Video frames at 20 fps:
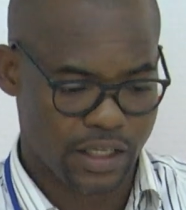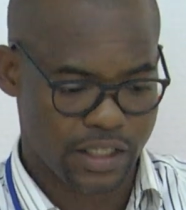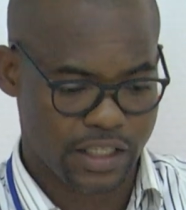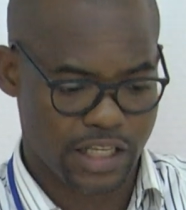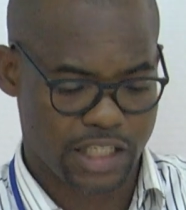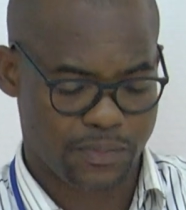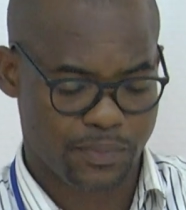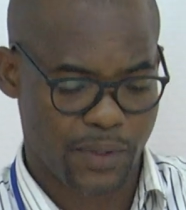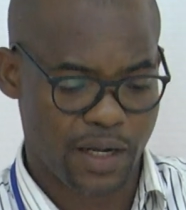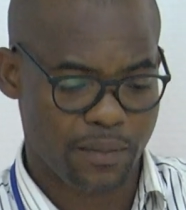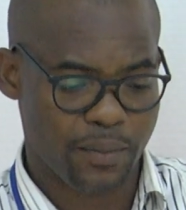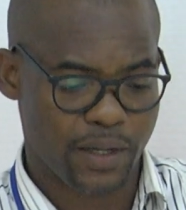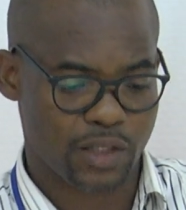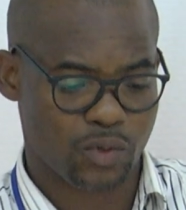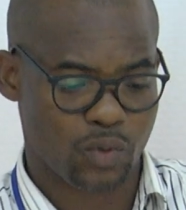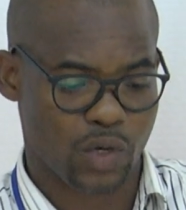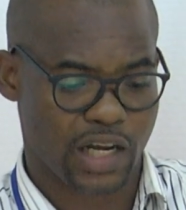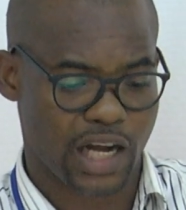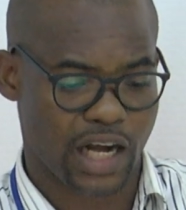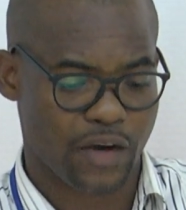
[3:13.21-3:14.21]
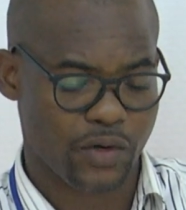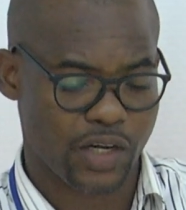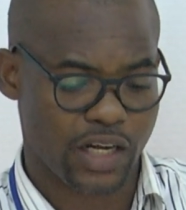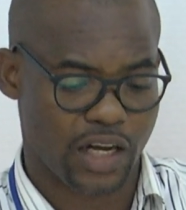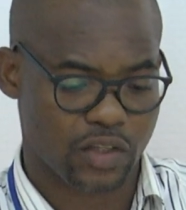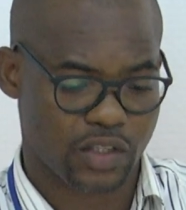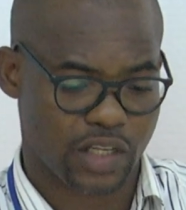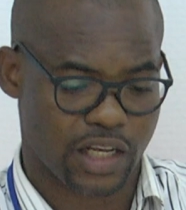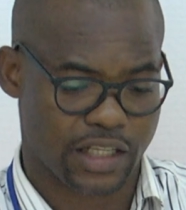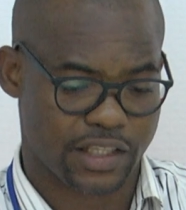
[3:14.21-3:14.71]
The experiments were carried
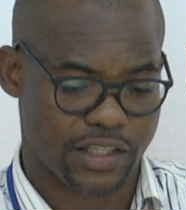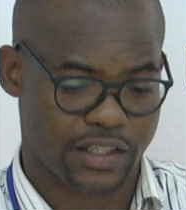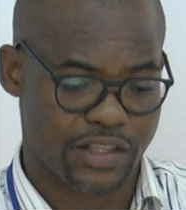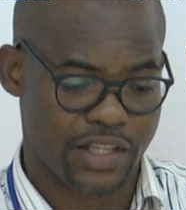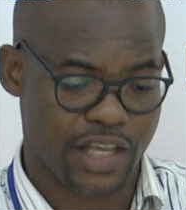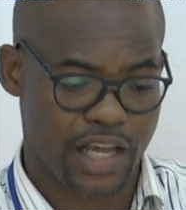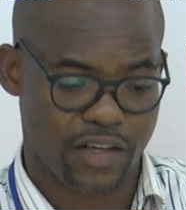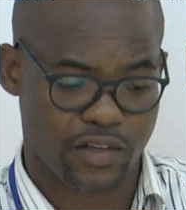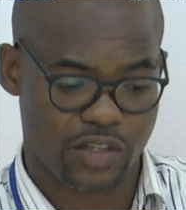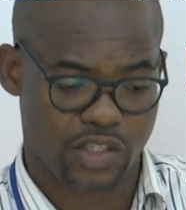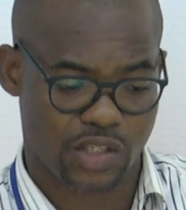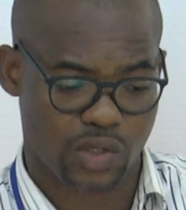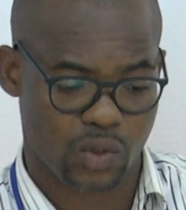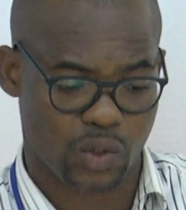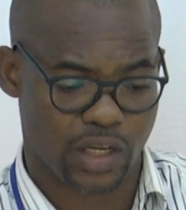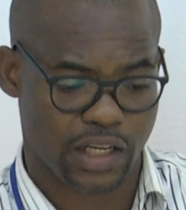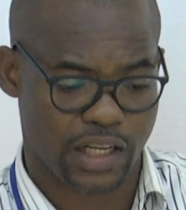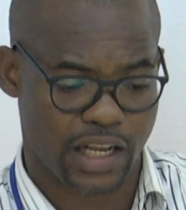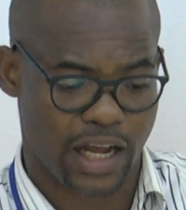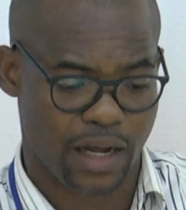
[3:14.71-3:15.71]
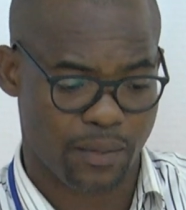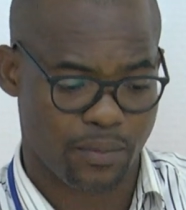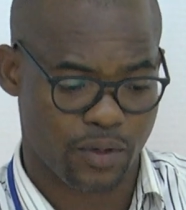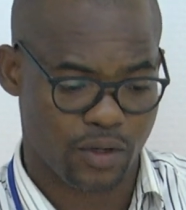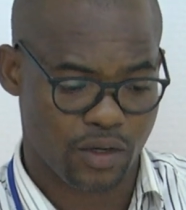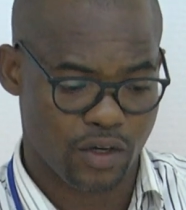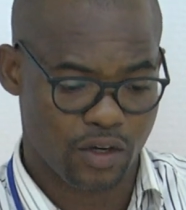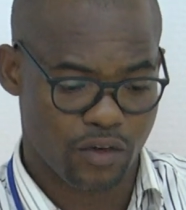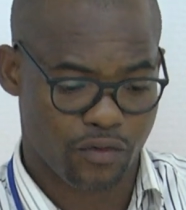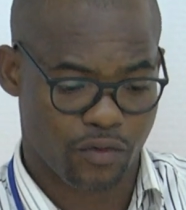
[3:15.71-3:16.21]
out at Nearest Solar Lab
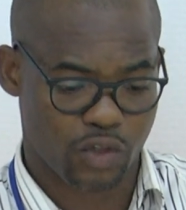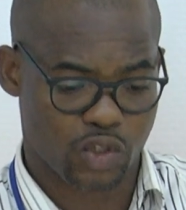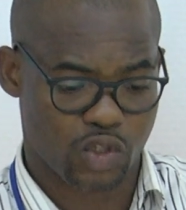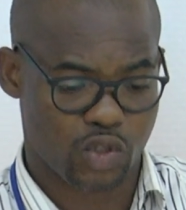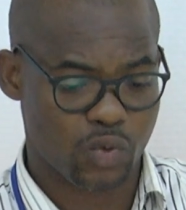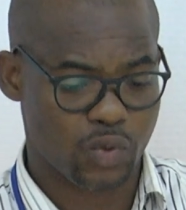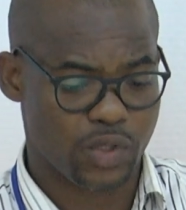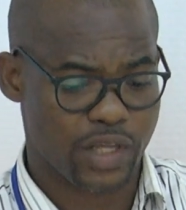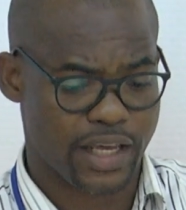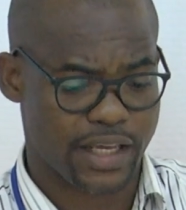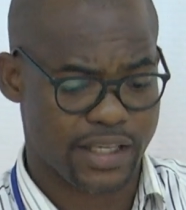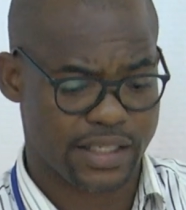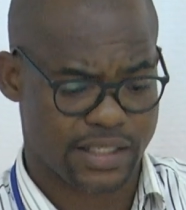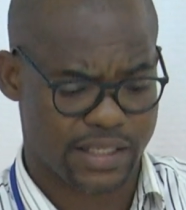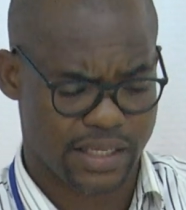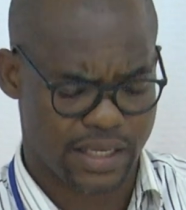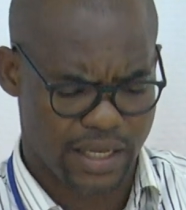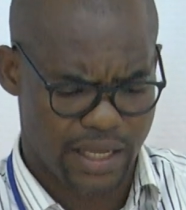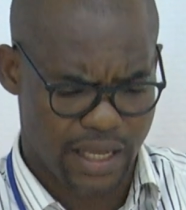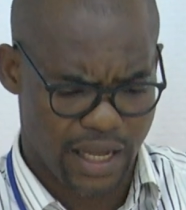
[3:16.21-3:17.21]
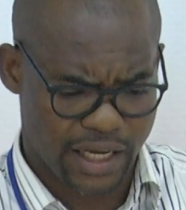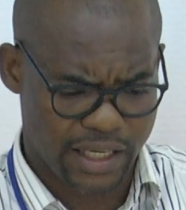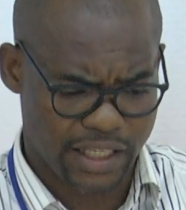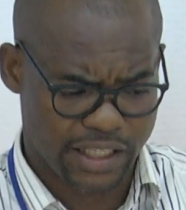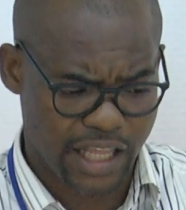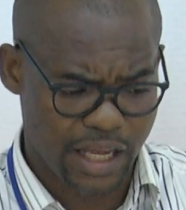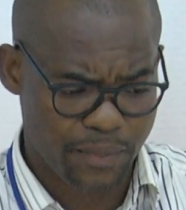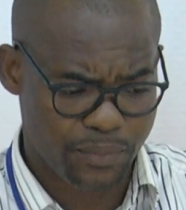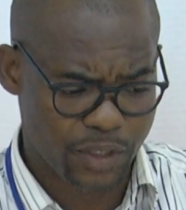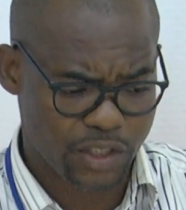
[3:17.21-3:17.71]
for 2 days, and the
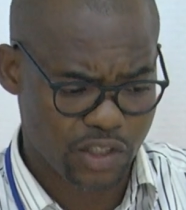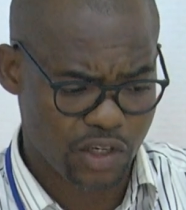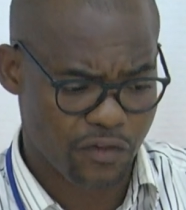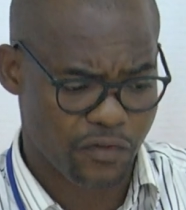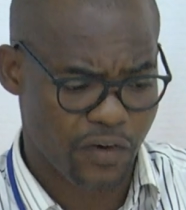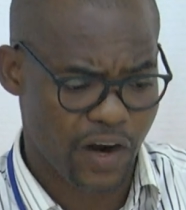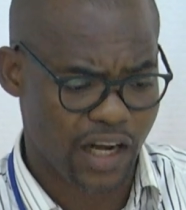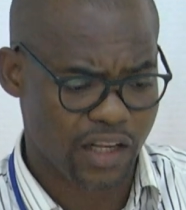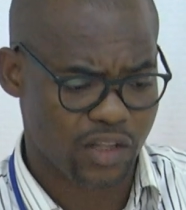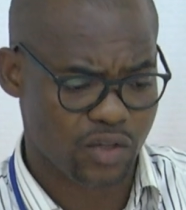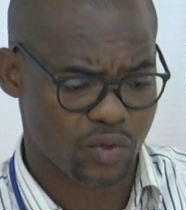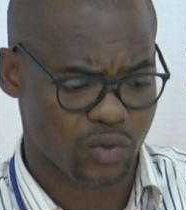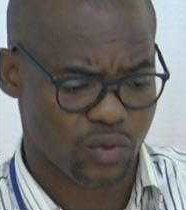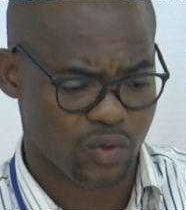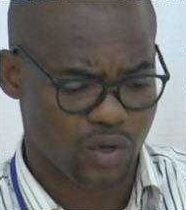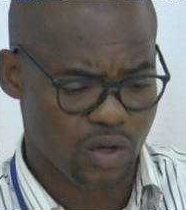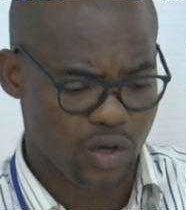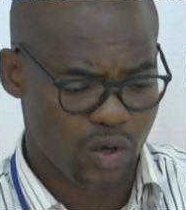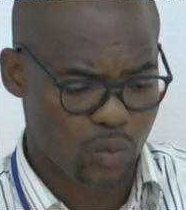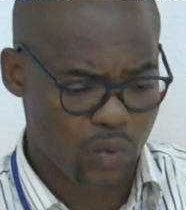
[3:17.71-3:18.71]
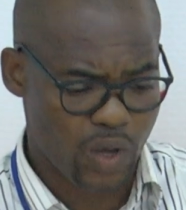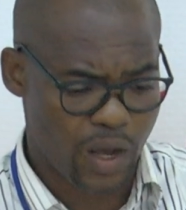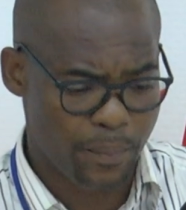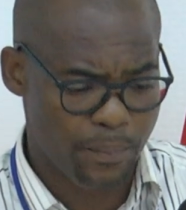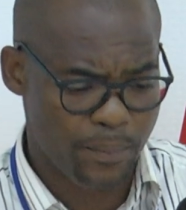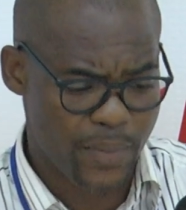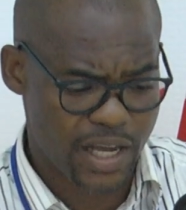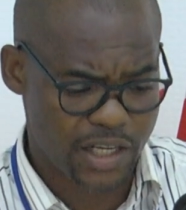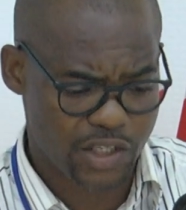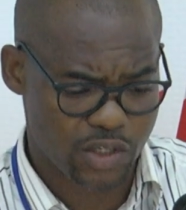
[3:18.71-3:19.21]
temperature value were
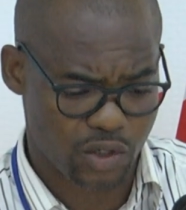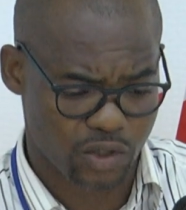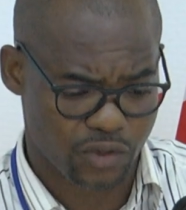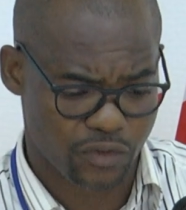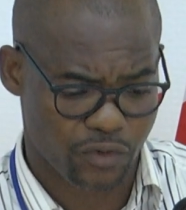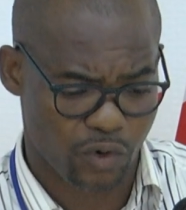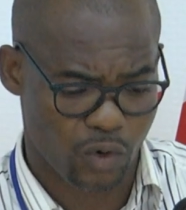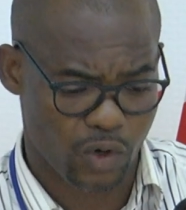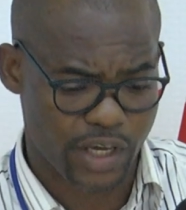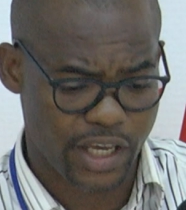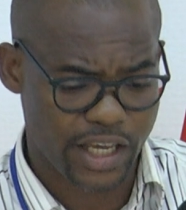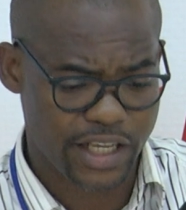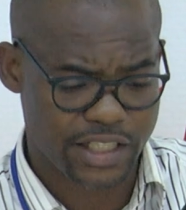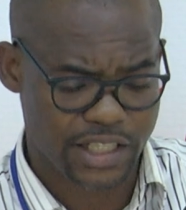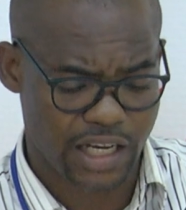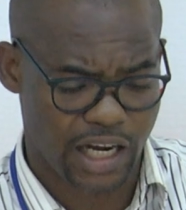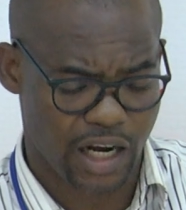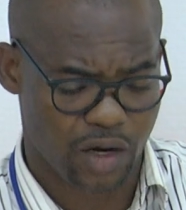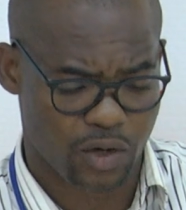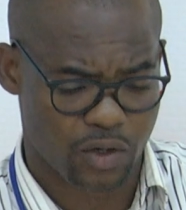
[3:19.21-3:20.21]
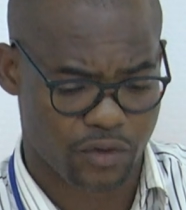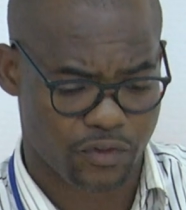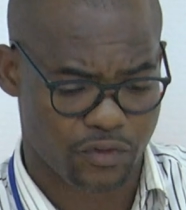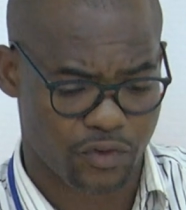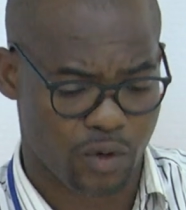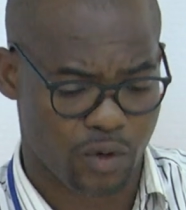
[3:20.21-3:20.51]
measured for each hour